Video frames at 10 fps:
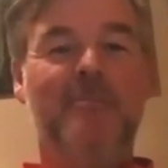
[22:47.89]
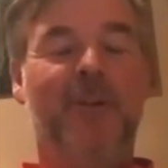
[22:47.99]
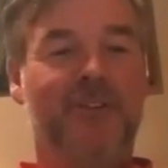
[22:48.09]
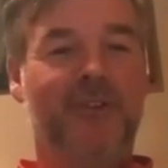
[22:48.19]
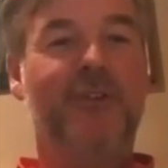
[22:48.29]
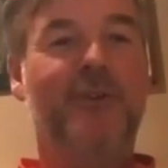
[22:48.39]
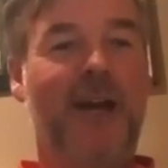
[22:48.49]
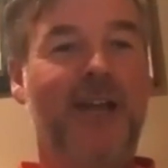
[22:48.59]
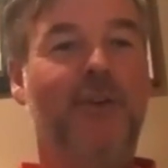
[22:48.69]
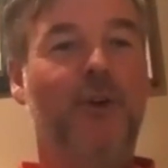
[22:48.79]
but the
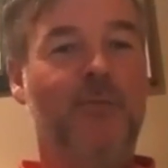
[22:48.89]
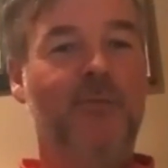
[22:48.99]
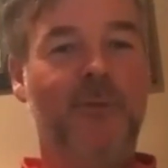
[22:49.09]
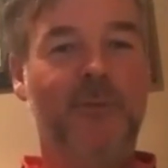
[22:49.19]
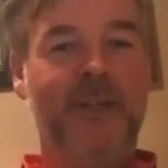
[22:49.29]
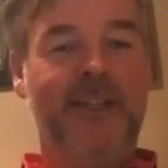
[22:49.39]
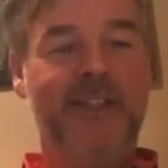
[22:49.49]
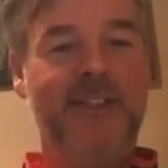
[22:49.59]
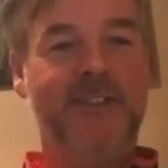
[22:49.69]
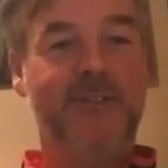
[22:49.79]
drive home for me
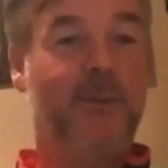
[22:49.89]
is